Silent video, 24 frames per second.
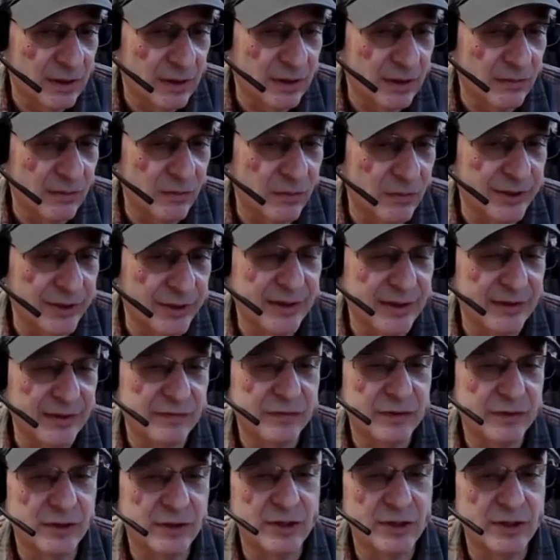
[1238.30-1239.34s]
What
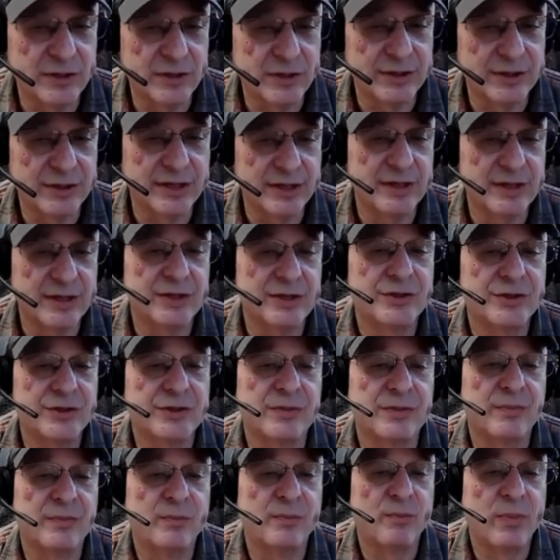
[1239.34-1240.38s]
they've learned
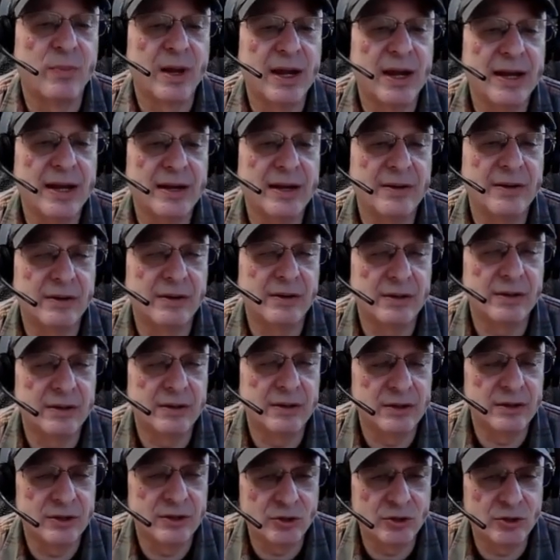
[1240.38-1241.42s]
is by
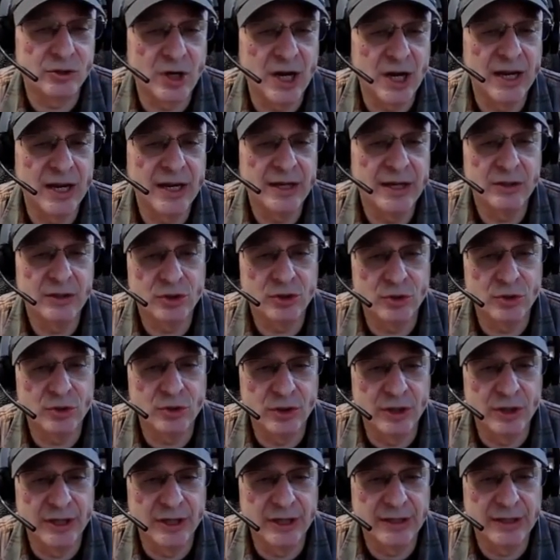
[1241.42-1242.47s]
drying,
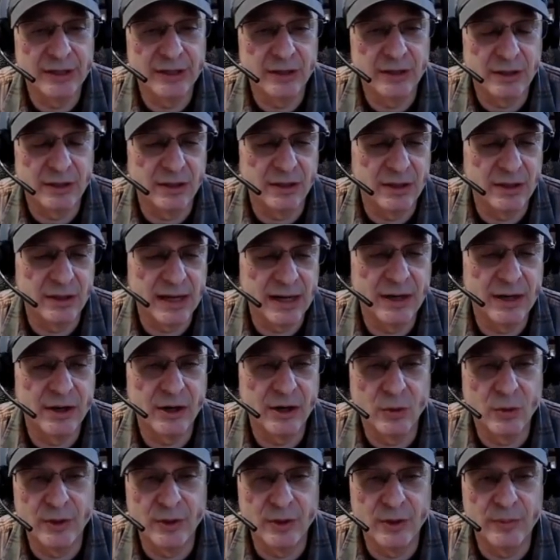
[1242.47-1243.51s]
curing in our
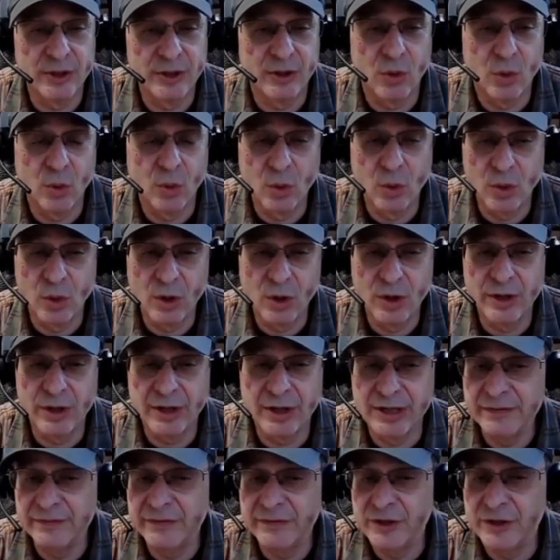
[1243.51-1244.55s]
equipment, or
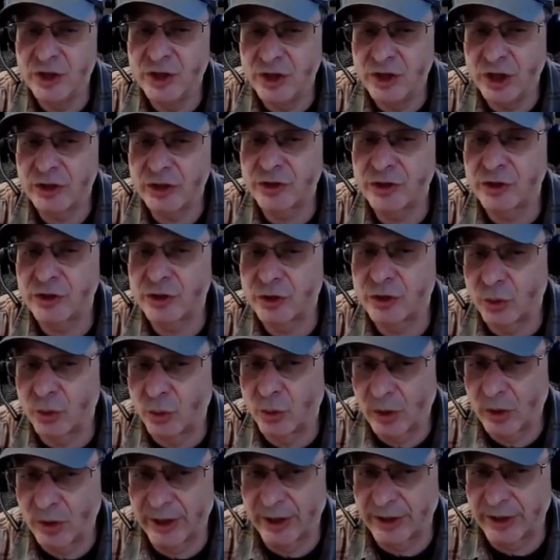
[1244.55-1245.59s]
even just
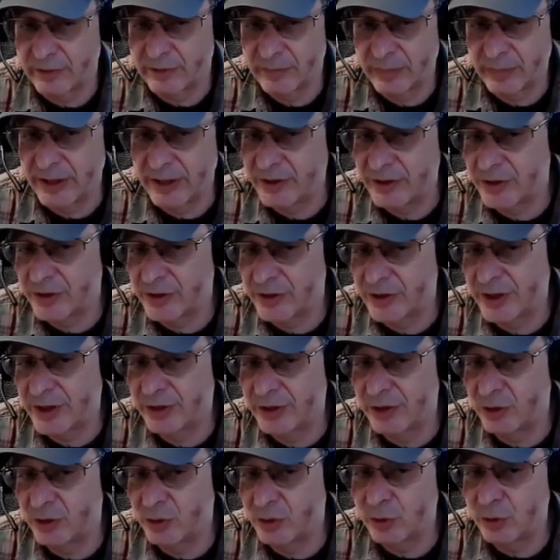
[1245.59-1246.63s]
storing places
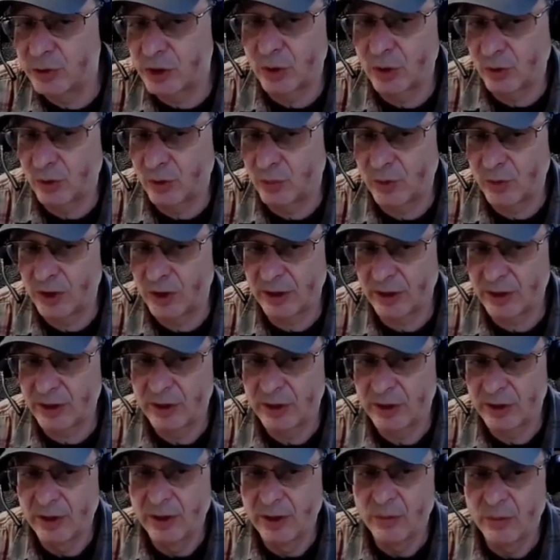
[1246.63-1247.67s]
that do toll work,
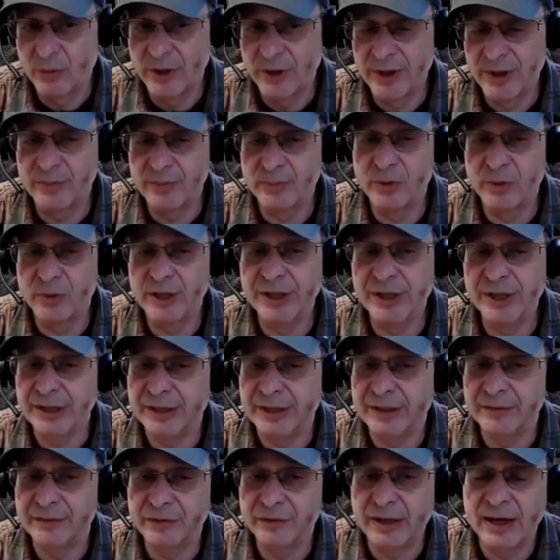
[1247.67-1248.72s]
where they're
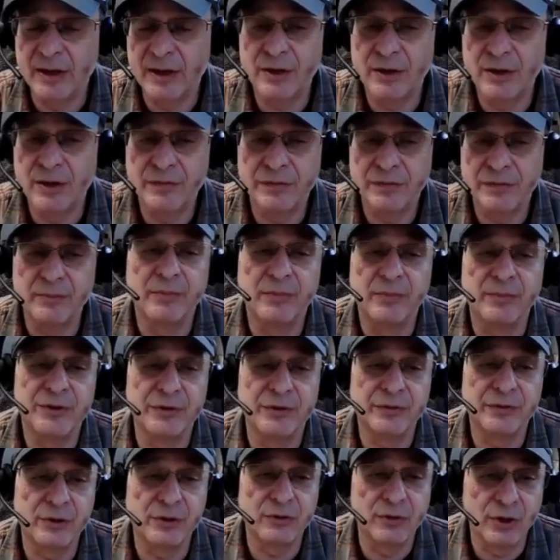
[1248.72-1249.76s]
bringing in flour from
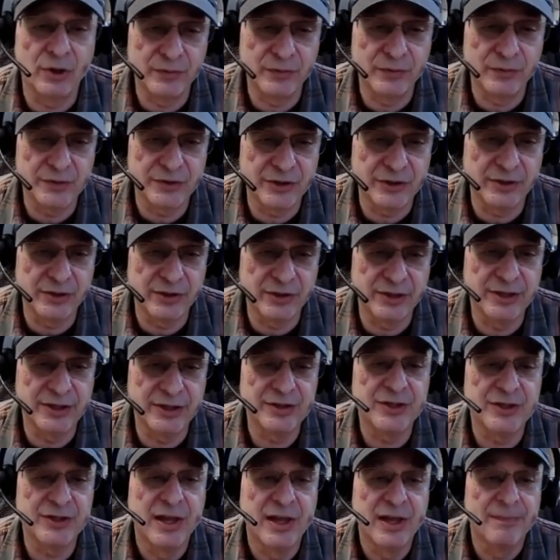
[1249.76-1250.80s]
different grow
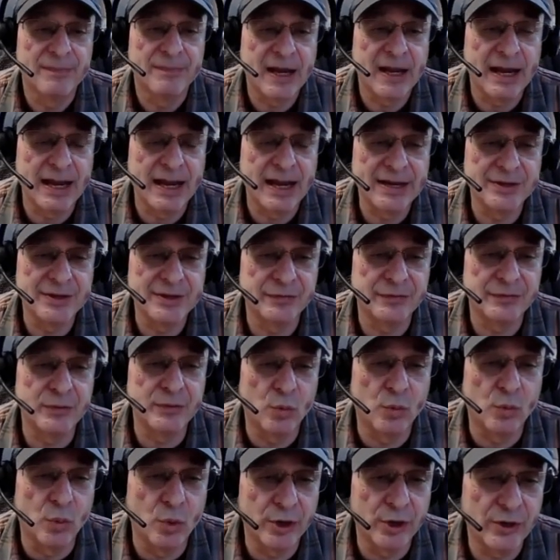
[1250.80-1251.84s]
facilities at
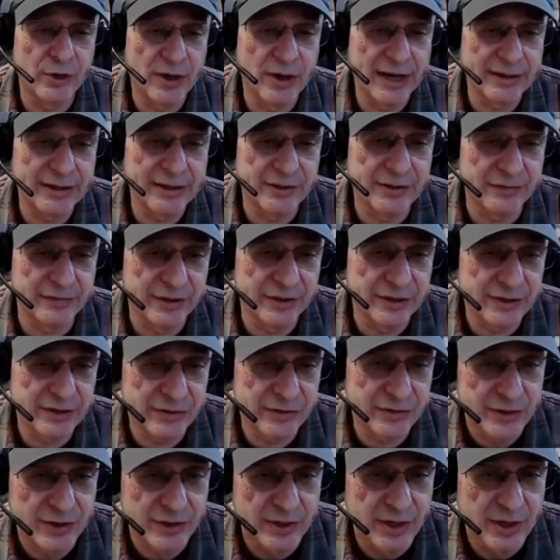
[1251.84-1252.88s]
different water
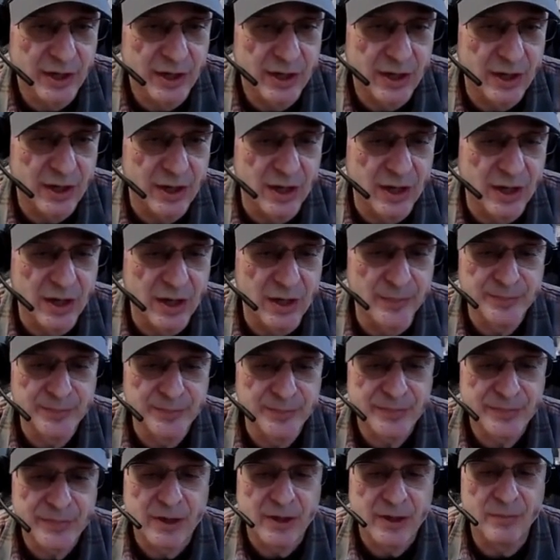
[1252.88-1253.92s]
activities. Um,
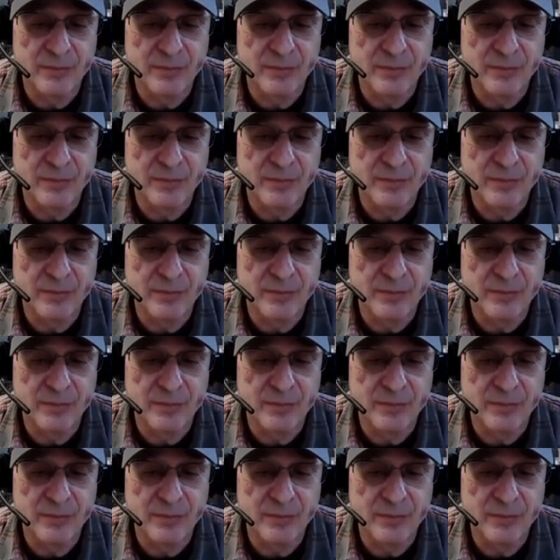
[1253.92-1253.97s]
